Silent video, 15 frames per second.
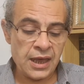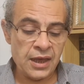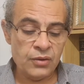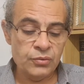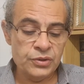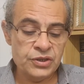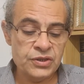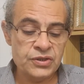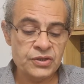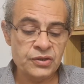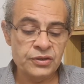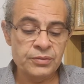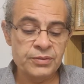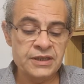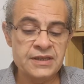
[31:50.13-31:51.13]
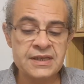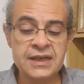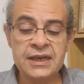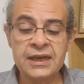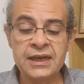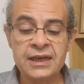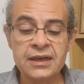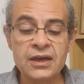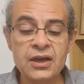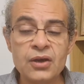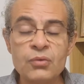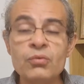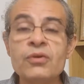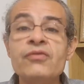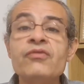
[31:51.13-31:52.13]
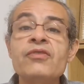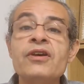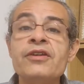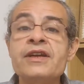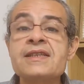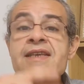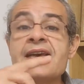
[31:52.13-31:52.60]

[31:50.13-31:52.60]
which is going to be dealing with various